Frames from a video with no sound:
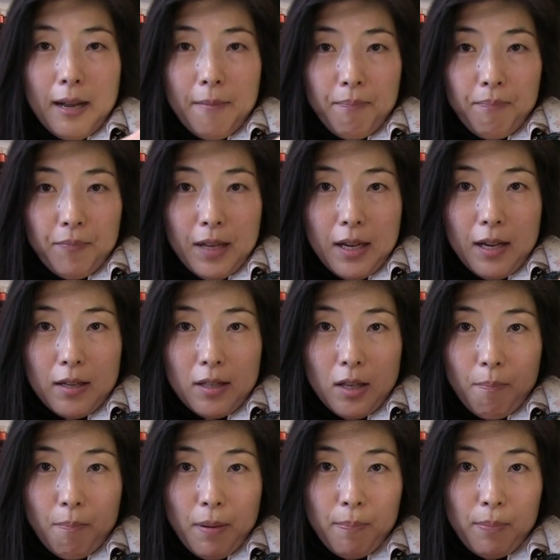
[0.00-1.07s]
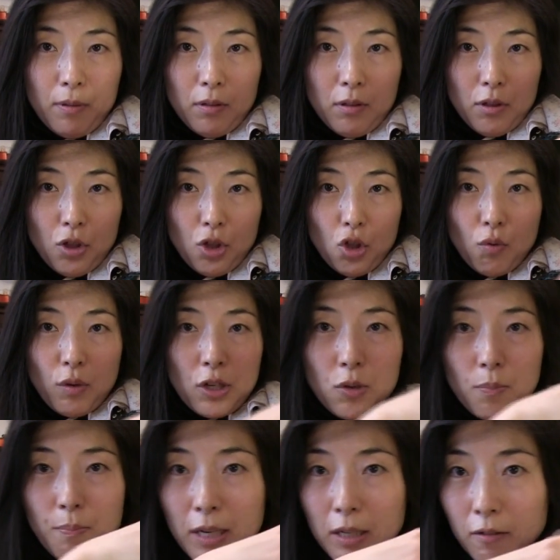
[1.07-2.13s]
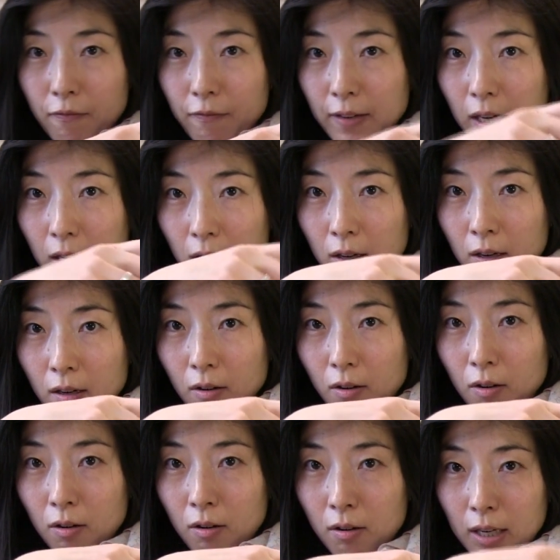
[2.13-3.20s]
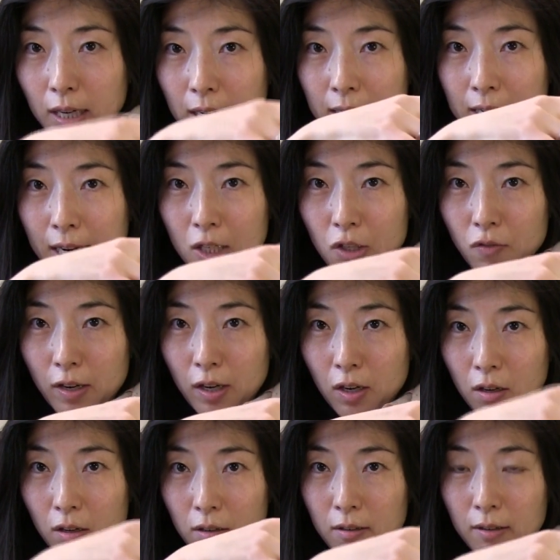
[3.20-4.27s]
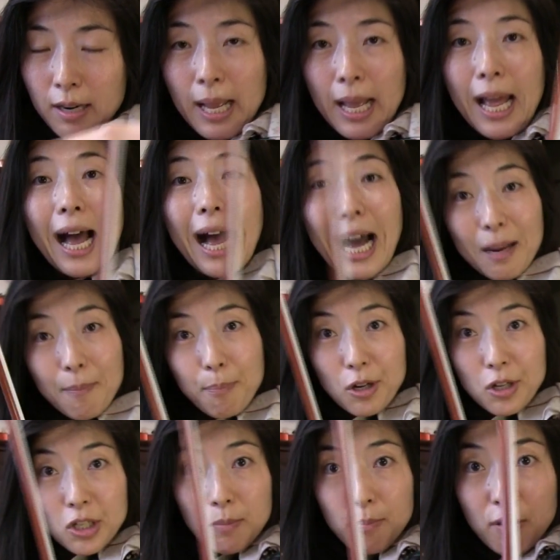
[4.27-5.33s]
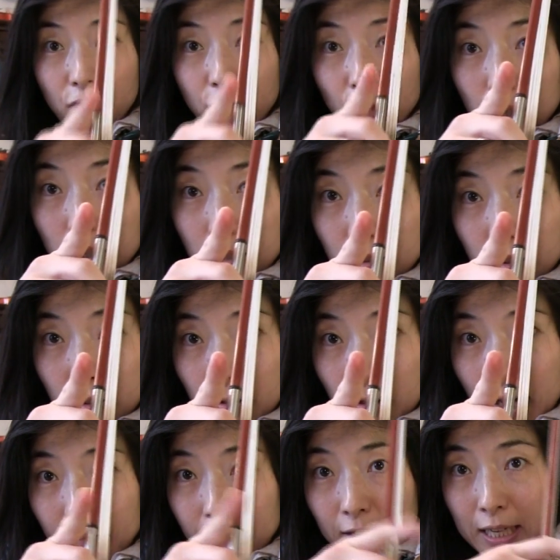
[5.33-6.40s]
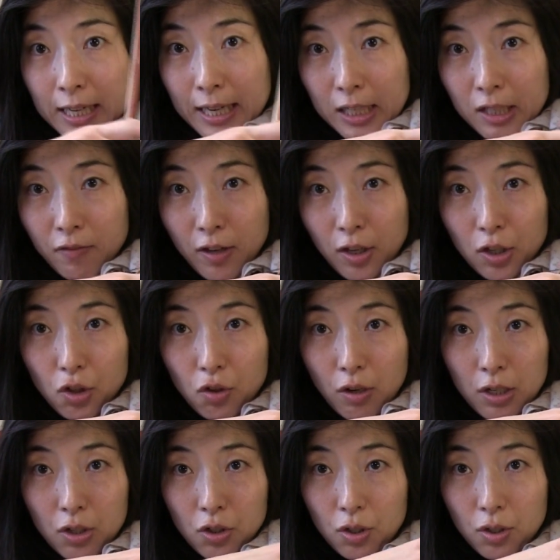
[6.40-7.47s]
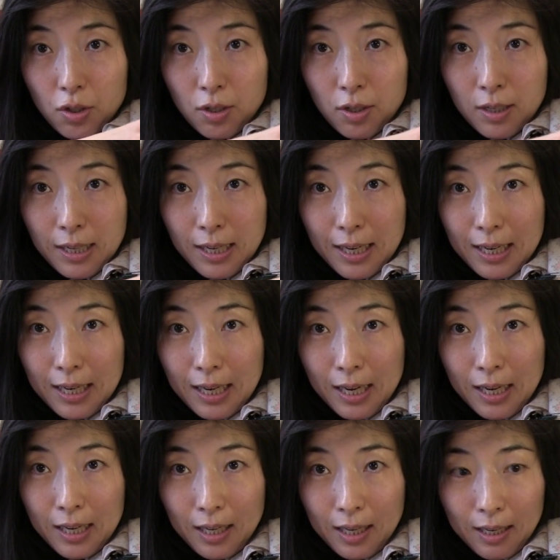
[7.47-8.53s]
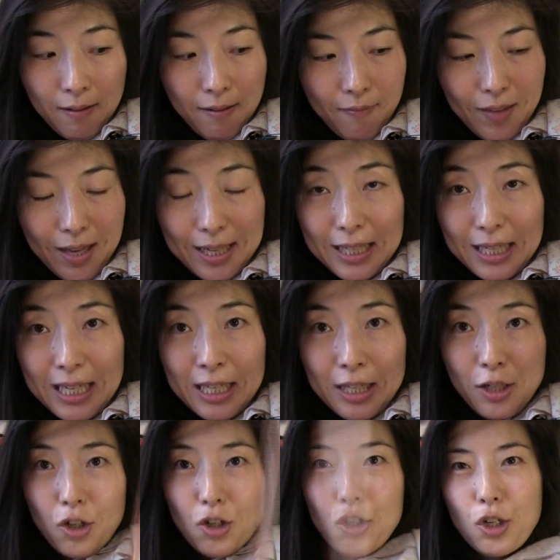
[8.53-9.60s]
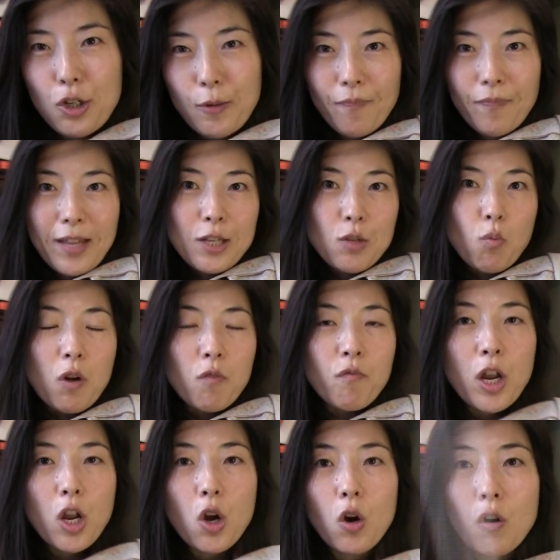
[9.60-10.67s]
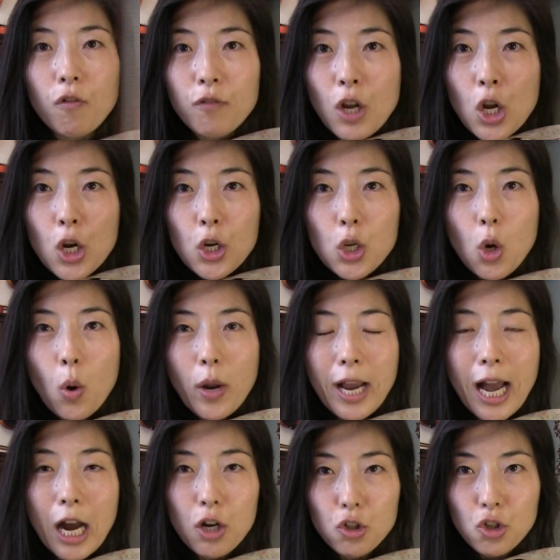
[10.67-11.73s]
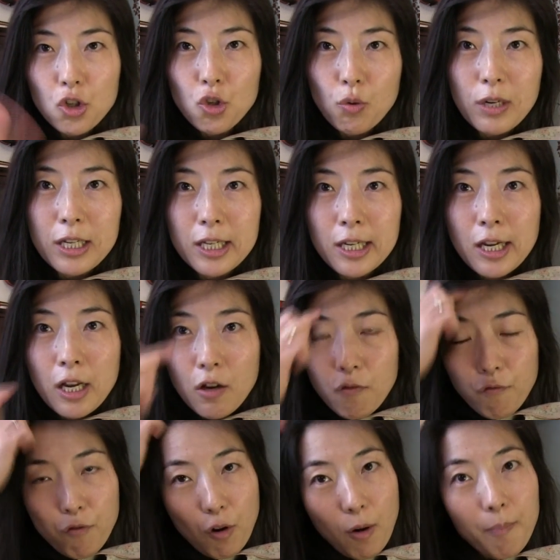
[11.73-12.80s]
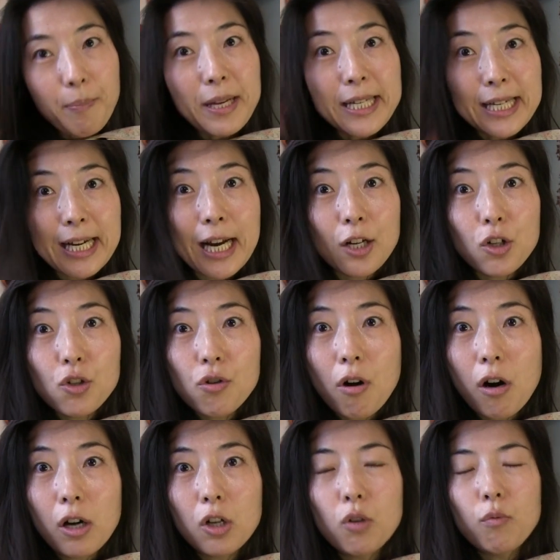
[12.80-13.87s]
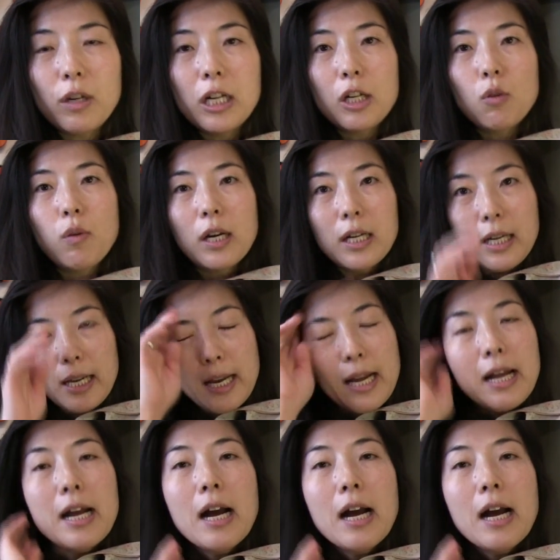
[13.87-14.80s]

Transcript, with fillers: Um, some people switch middle finger or index finger. I personally prefer to have index finger stretch and then that's easier to do. That's one way of knowing how to switch from pizzicato to arco really quickly.